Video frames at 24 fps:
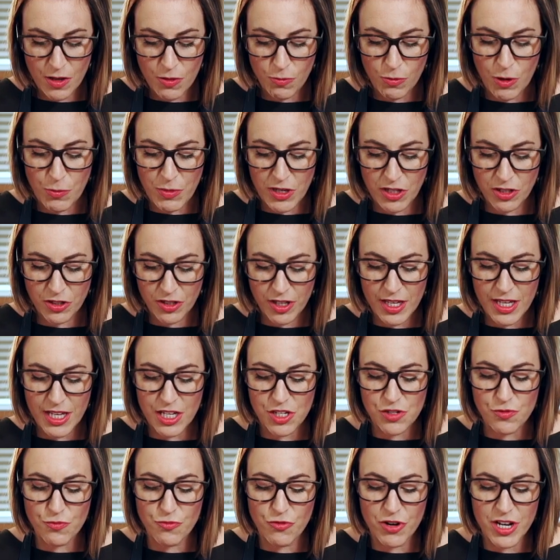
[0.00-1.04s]
When we look at
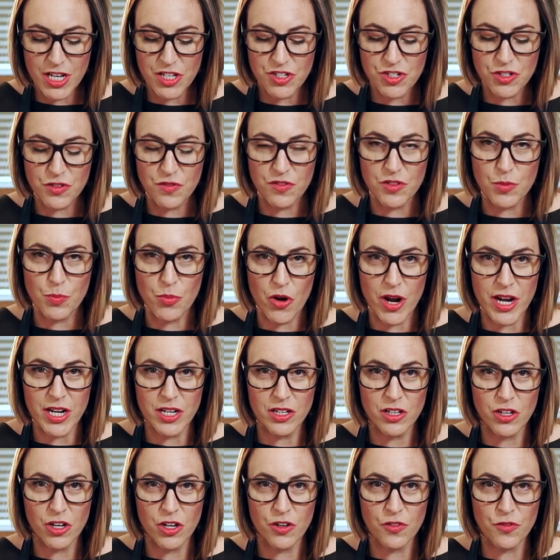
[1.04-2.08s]
each region of the brain,
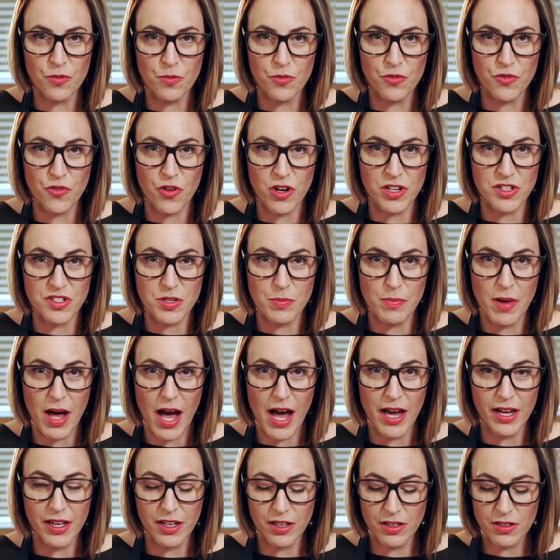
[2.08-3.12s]
going from front to
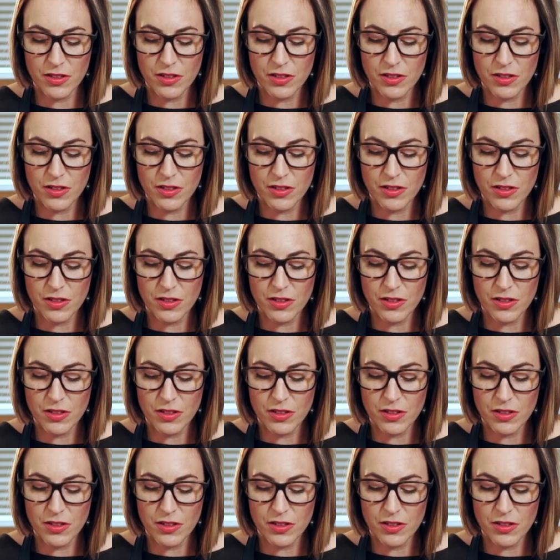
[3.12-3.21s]
back,